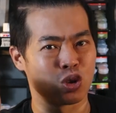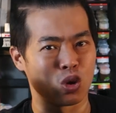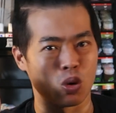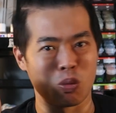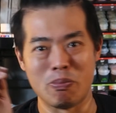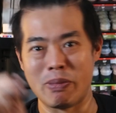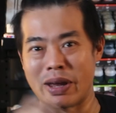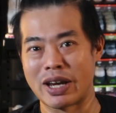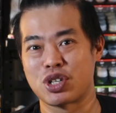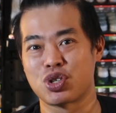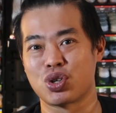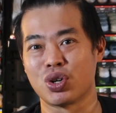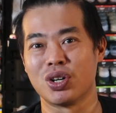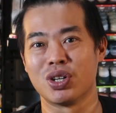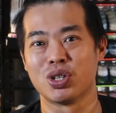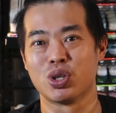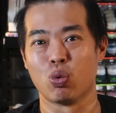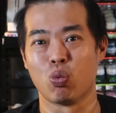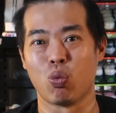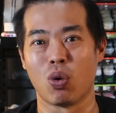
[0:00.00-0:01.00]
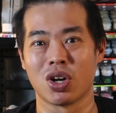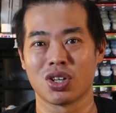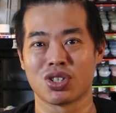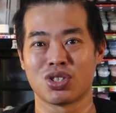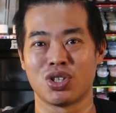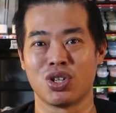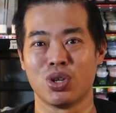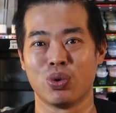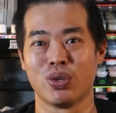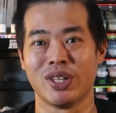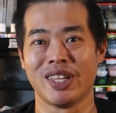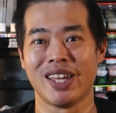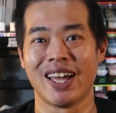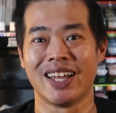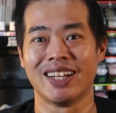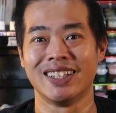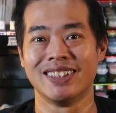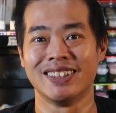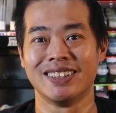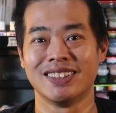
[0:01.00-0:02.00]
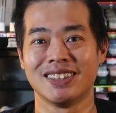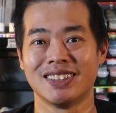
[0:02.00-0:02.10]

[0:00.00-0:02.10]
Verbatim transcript: so make sure you watch till the end.